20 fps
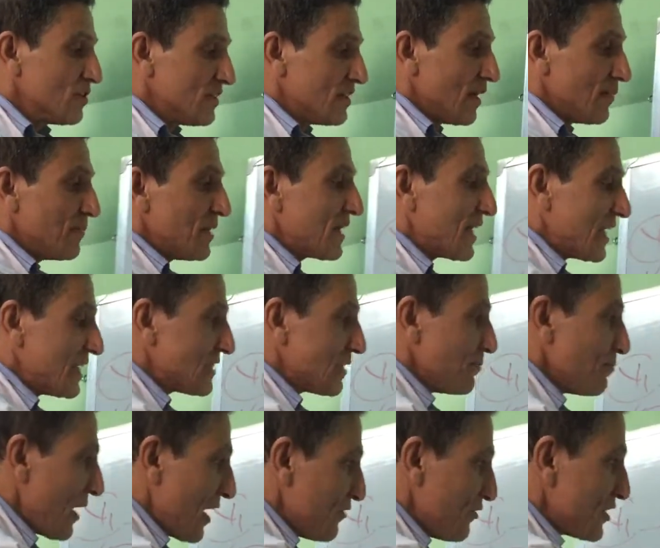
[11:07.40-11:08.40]
the
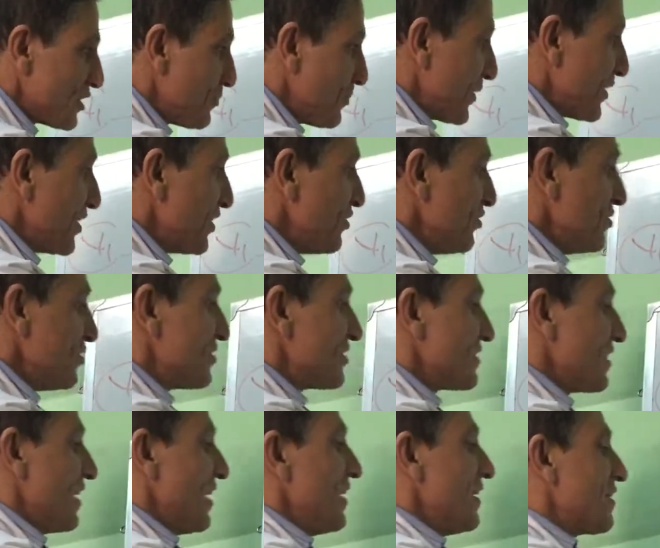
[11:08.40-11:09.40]
mechanism by which
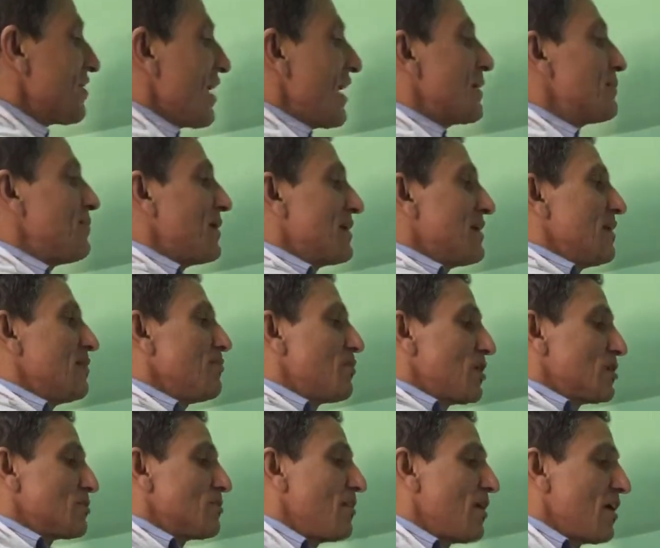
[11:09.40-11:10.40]
produce uh, right bundle
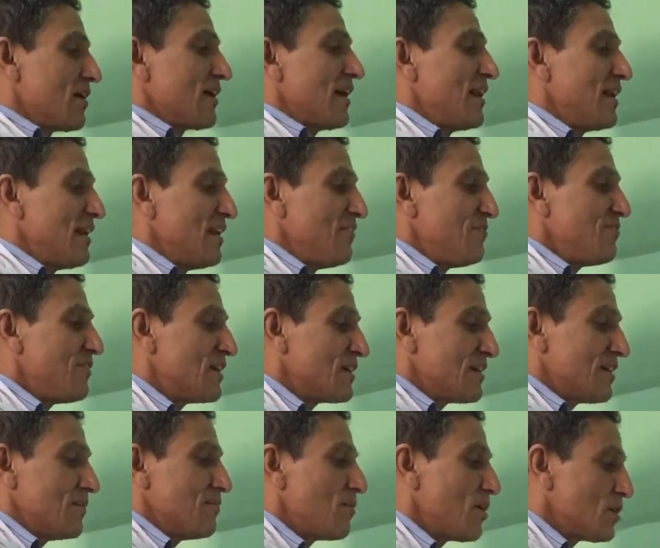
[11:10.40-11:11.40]
branch block and left
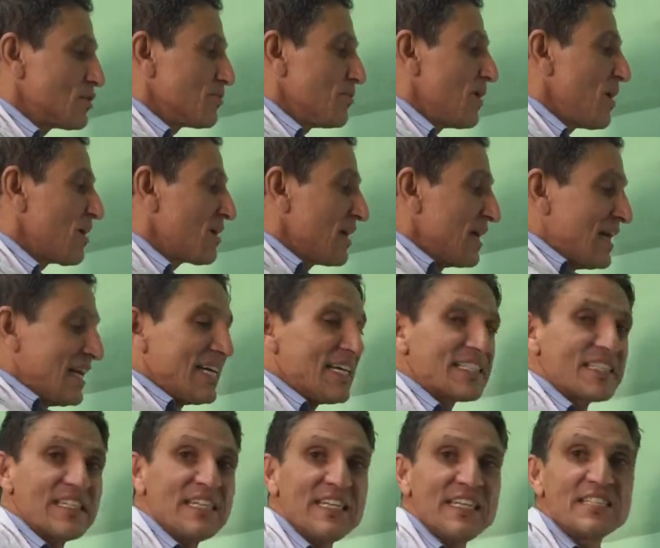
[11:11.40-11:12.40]
ventral brush block,
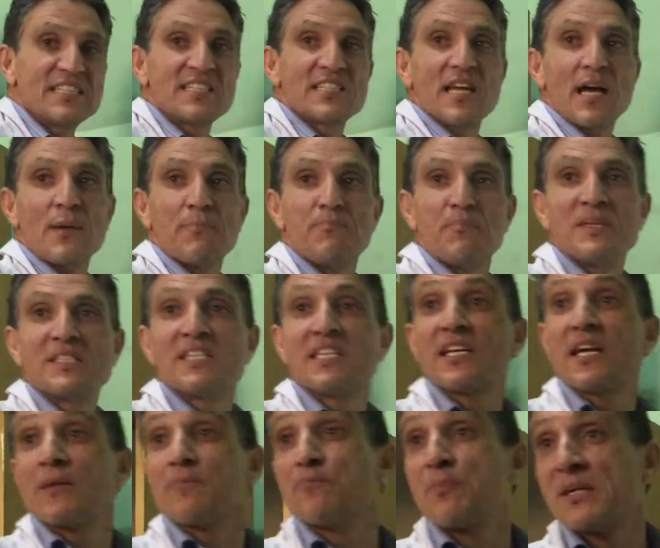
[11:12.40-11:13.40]
it needs a
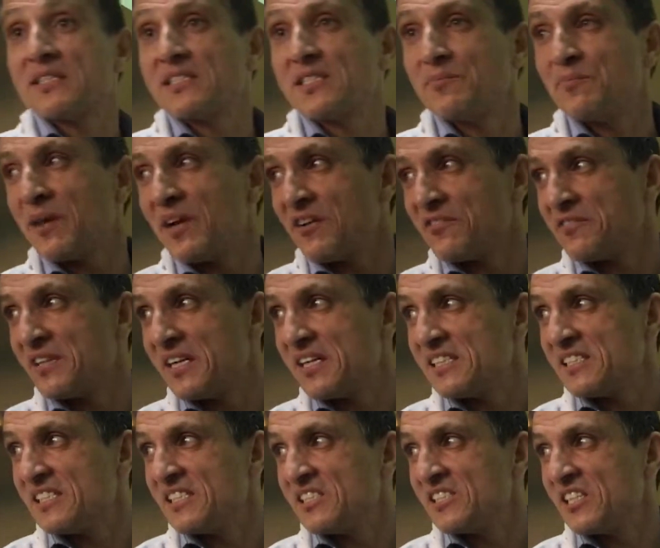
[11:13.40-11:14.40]
basic and principle of the
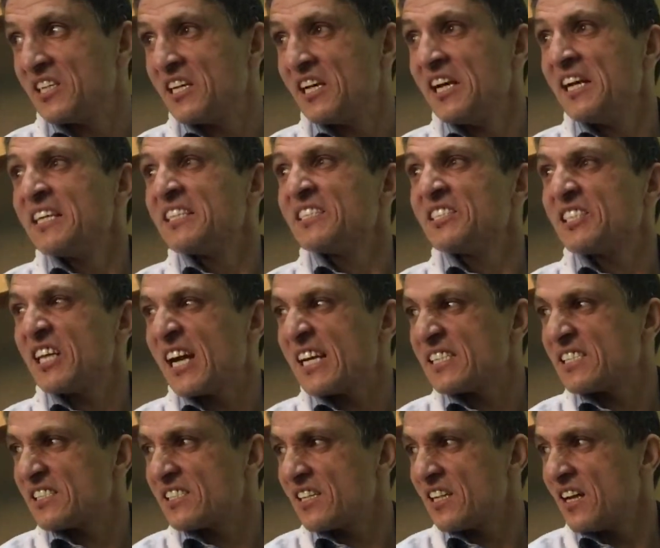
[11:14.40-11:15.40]
ECG.
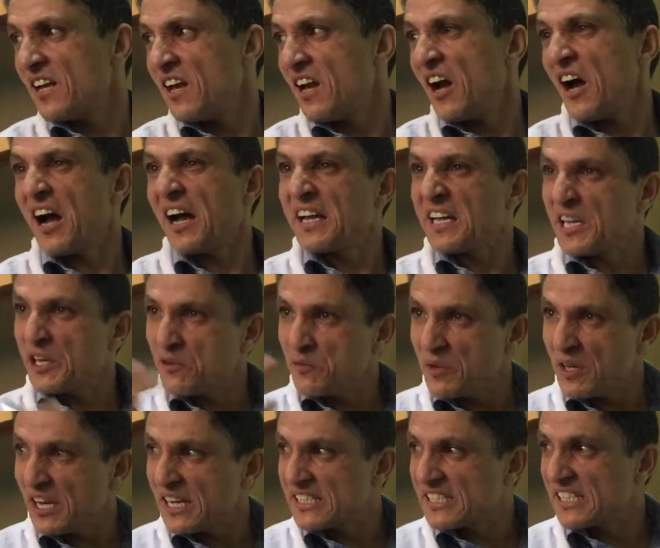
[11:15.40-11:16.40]
Just, I
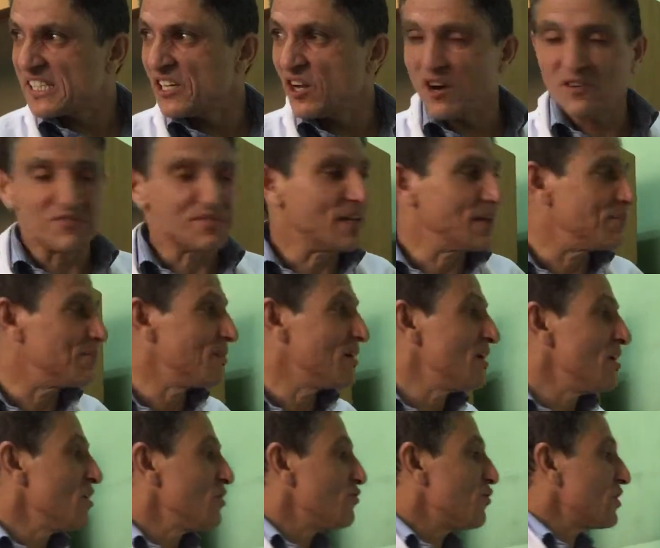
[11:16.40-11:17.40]
review three of them.
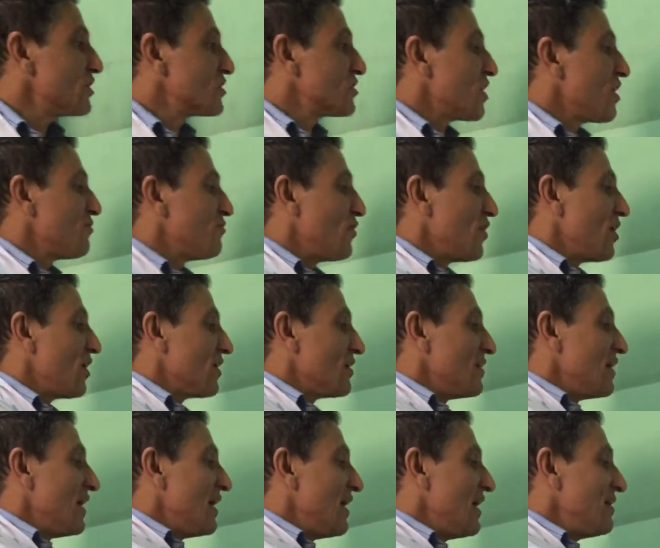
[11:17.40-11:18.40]
First of all,
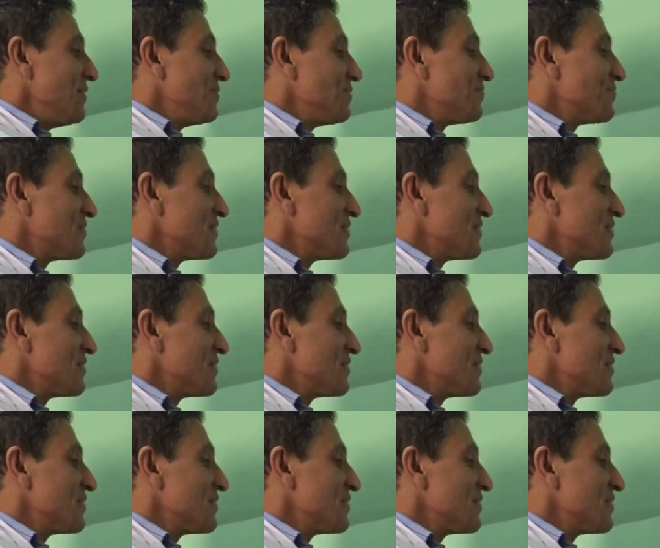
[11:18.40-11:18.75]
huh?